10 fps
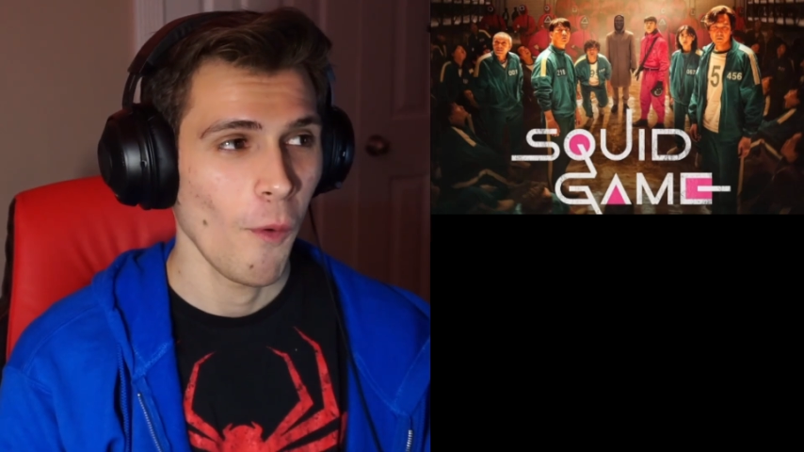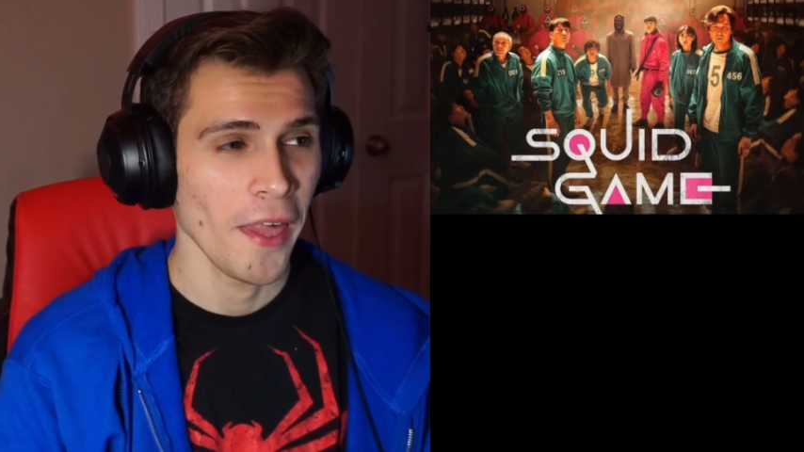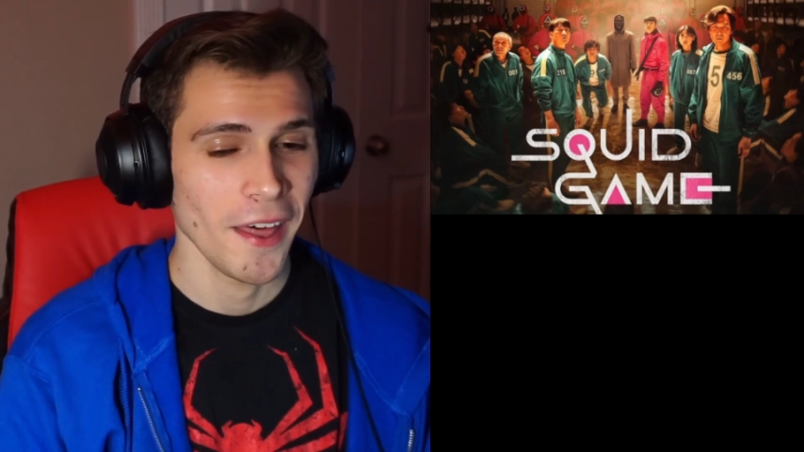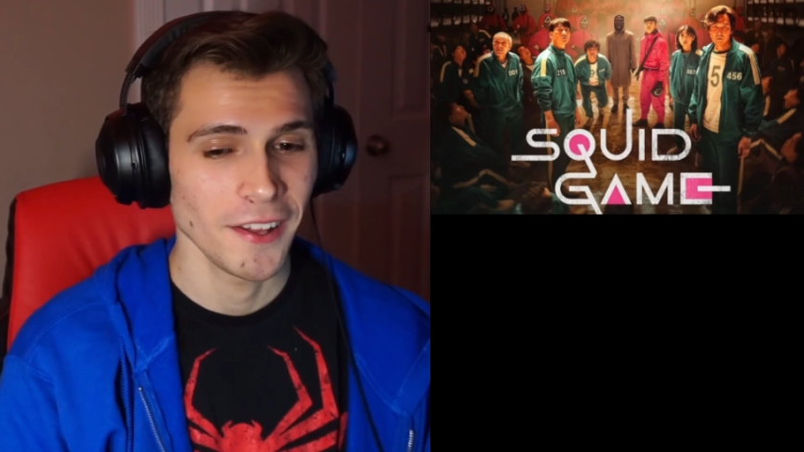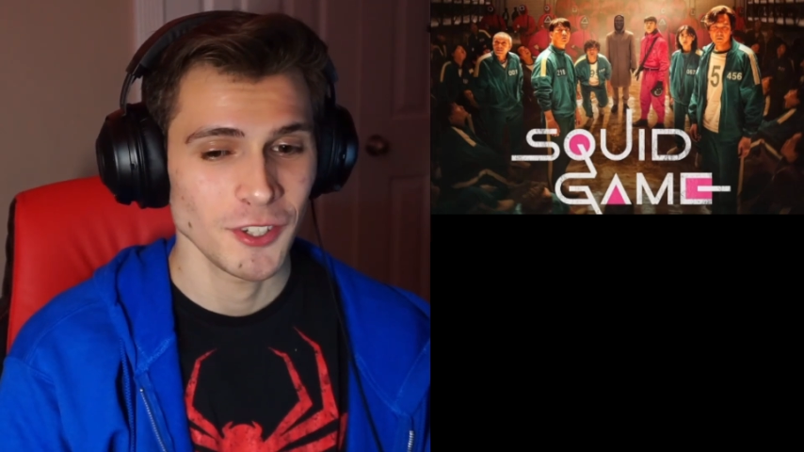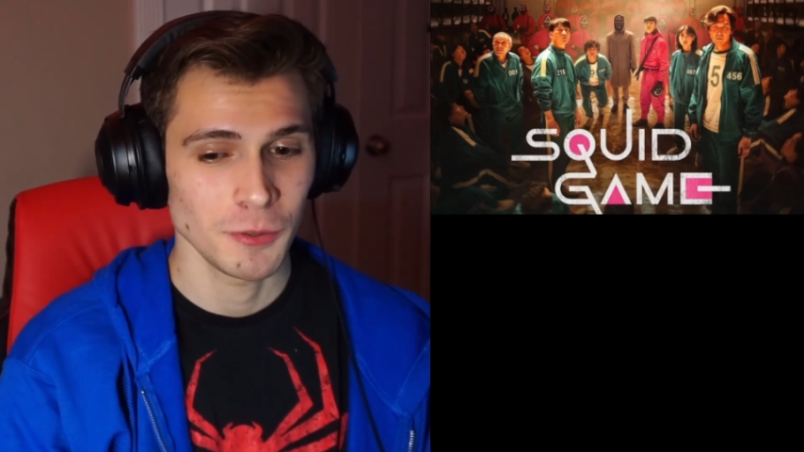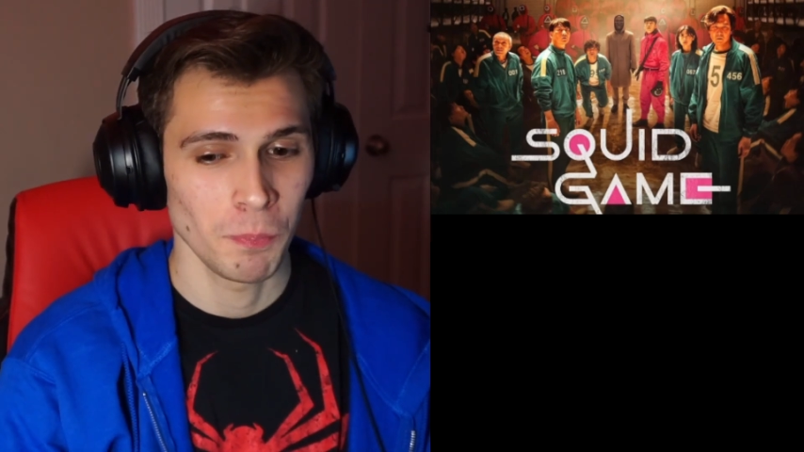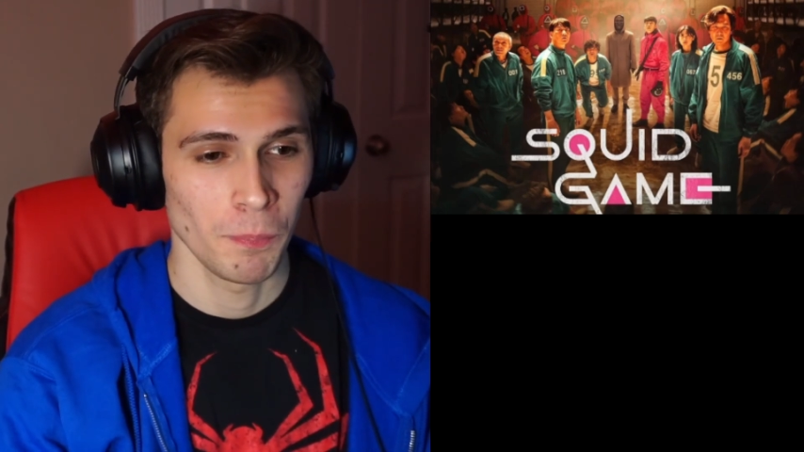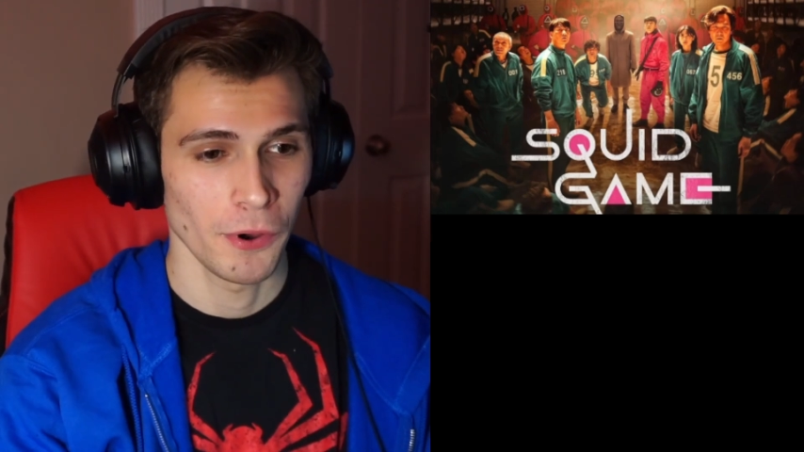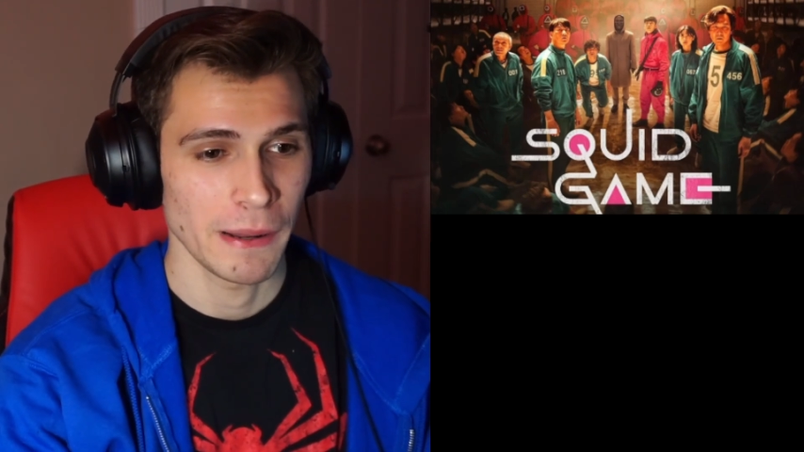Why not
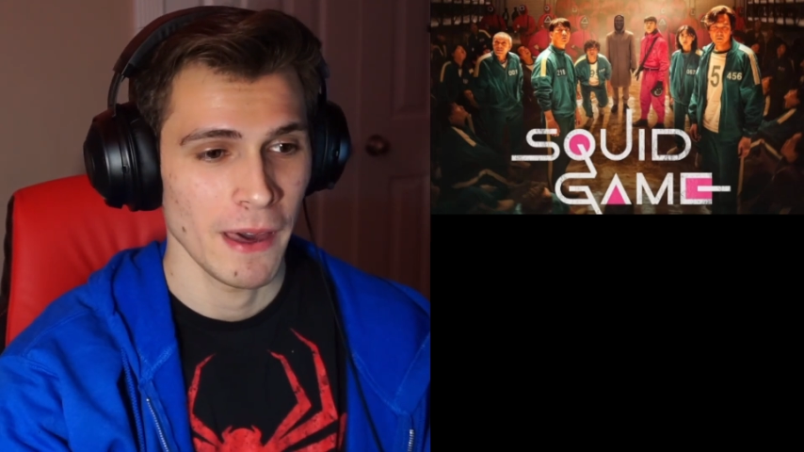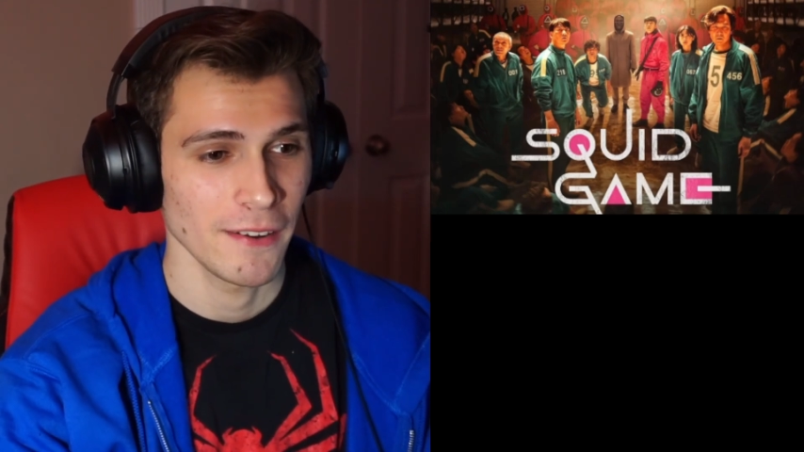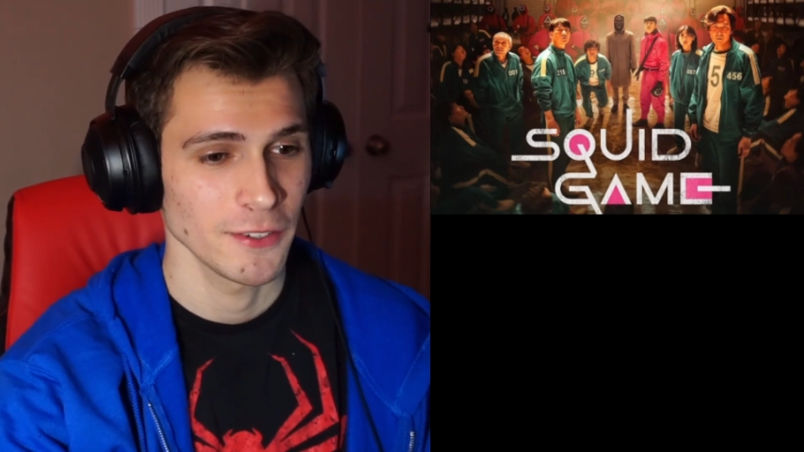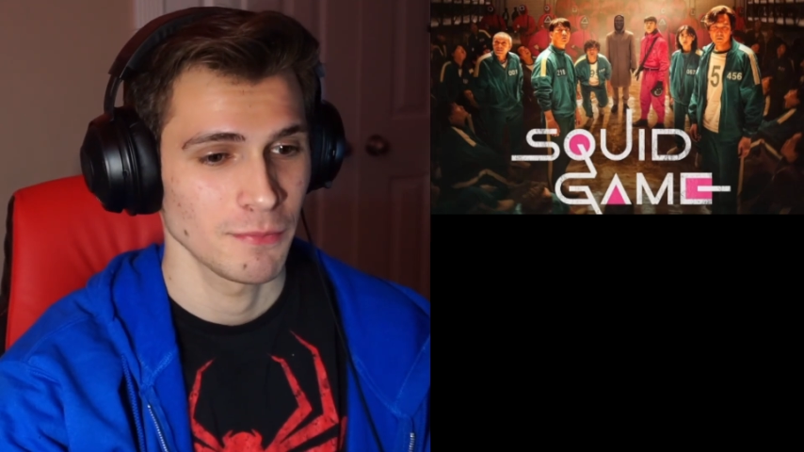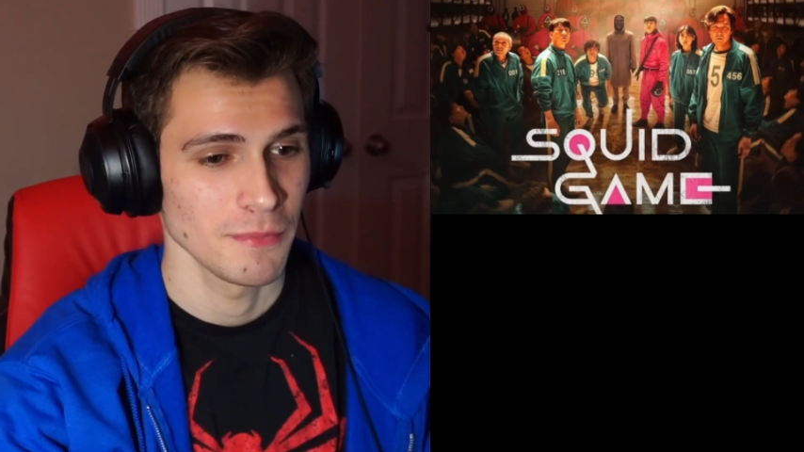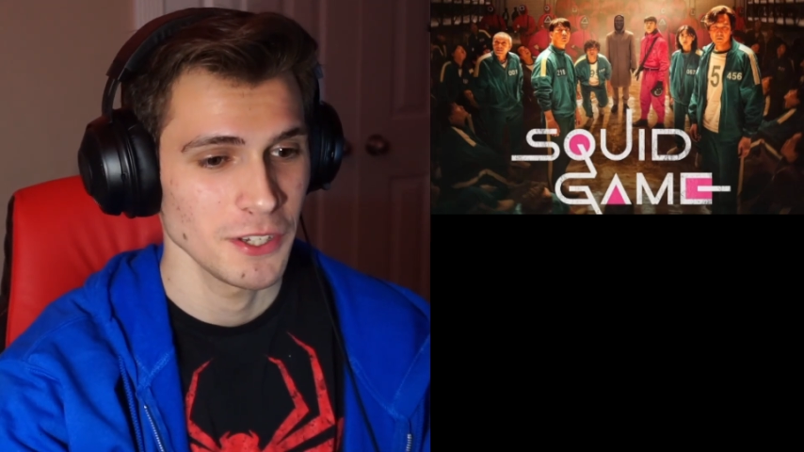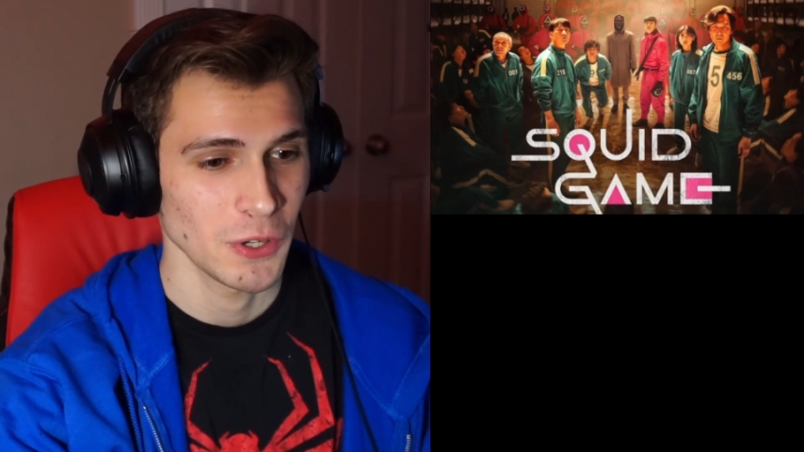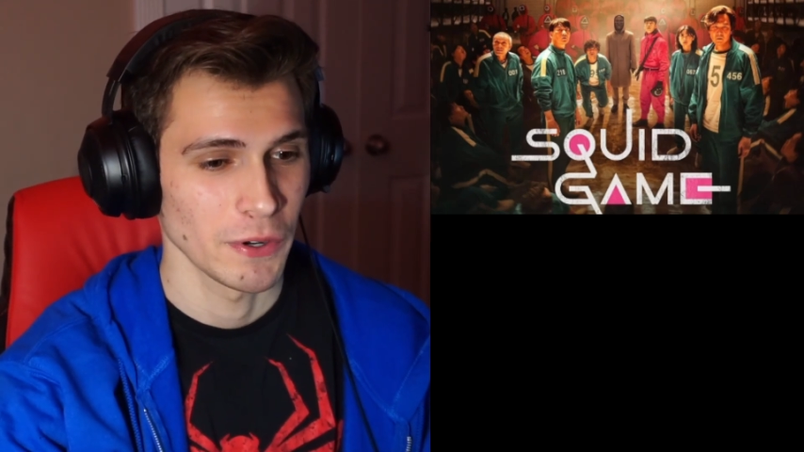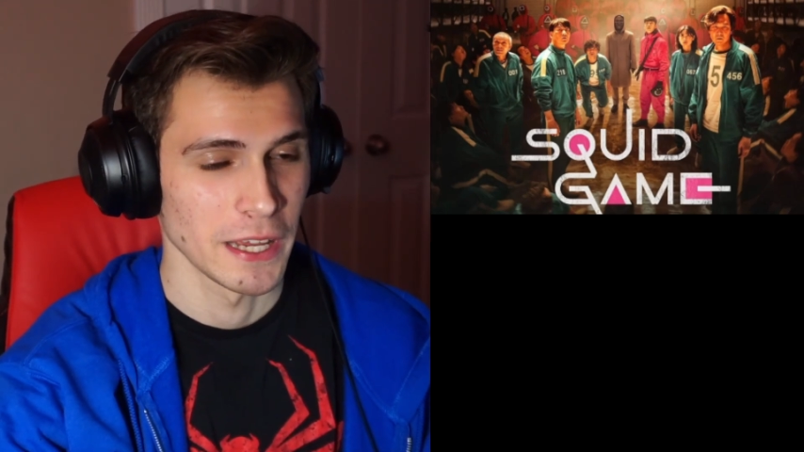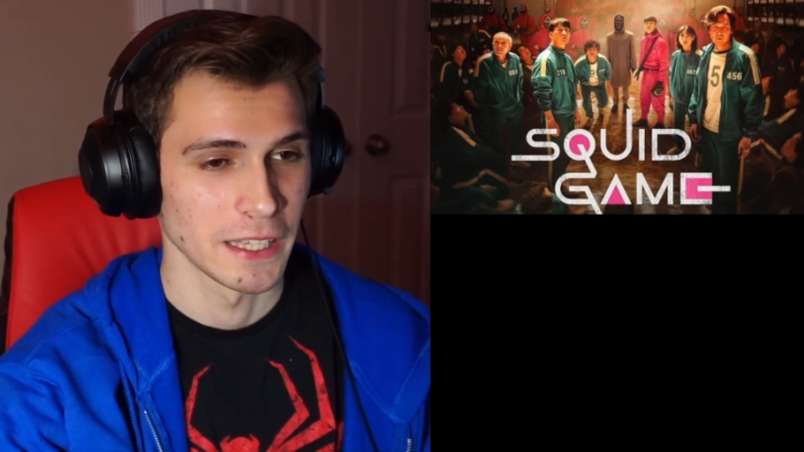just put him out of his
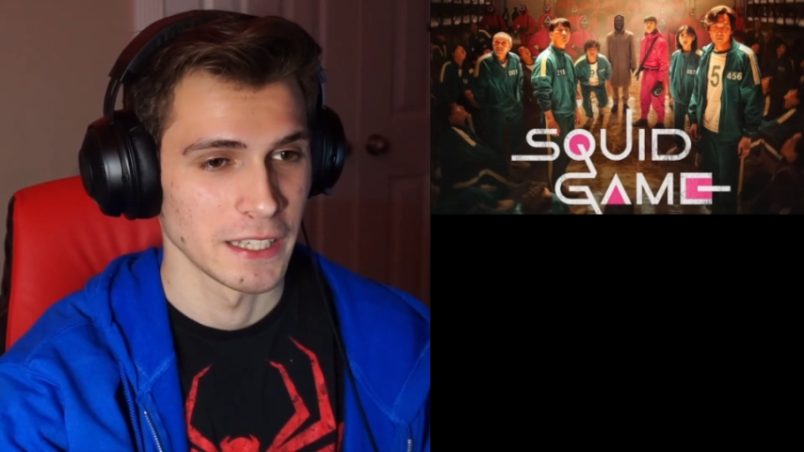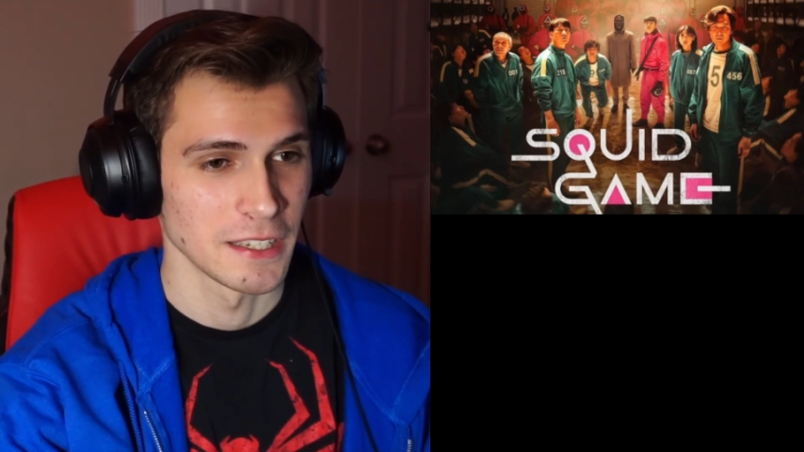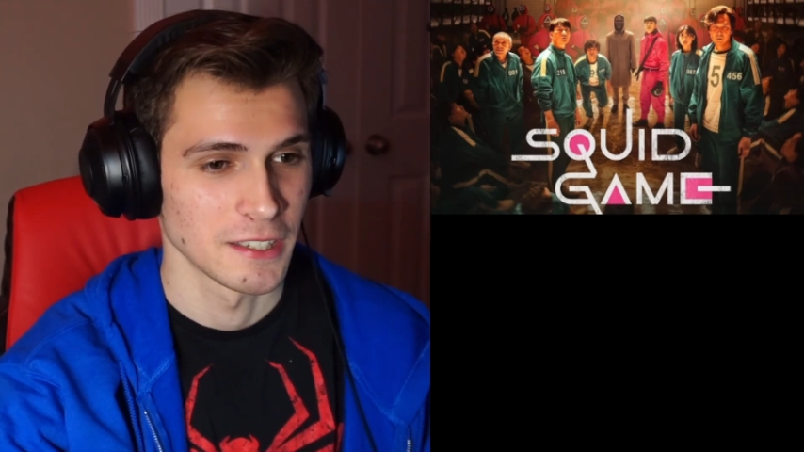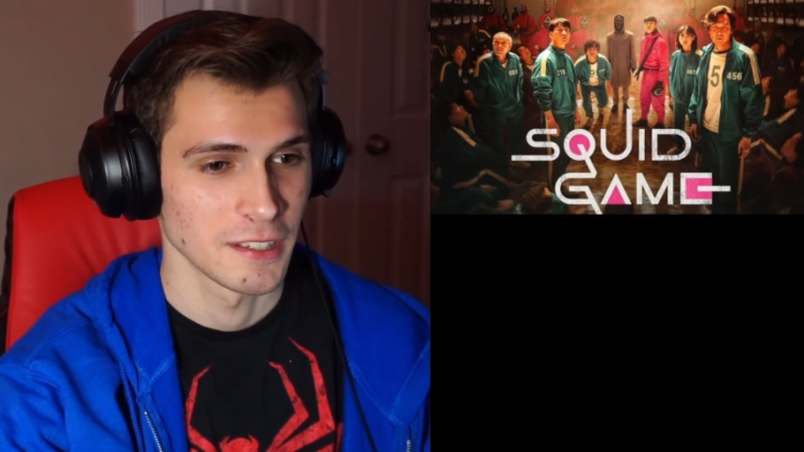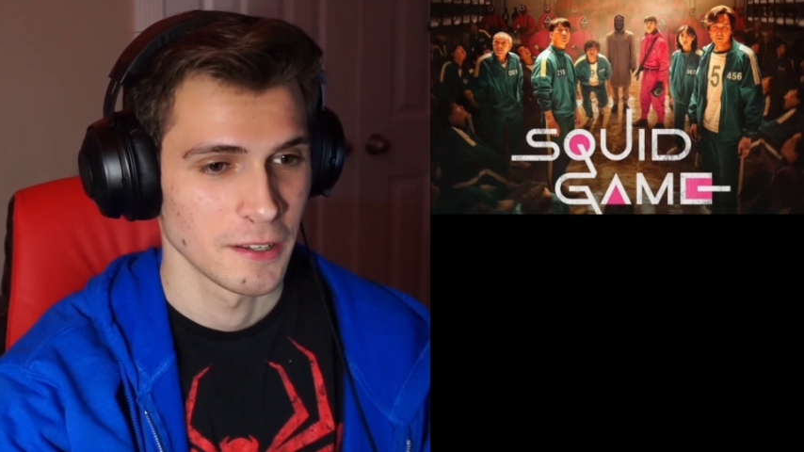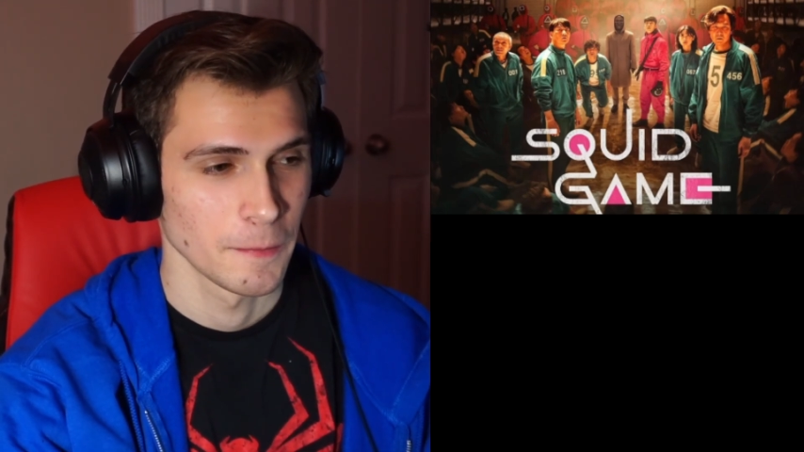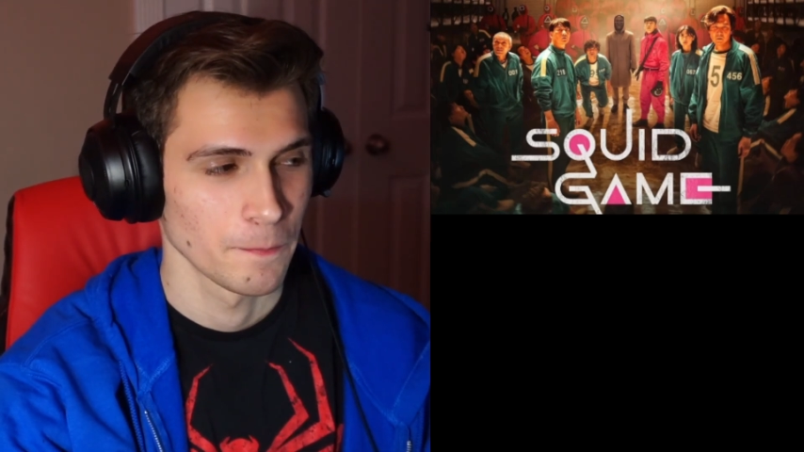misery, at least?